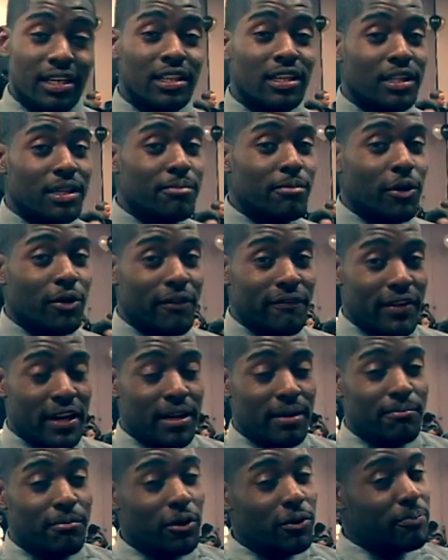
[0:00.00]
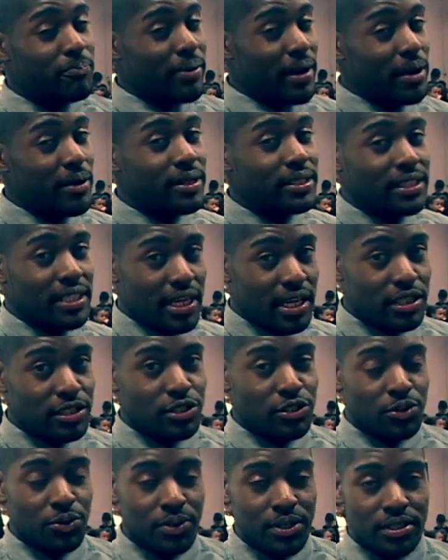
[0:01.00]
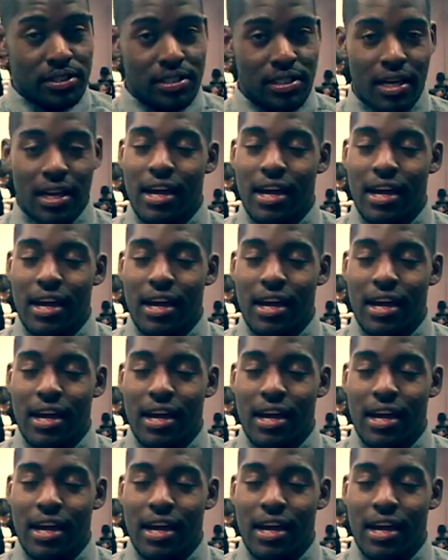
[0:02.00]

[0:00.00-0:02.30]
clearly motivated both parents and students.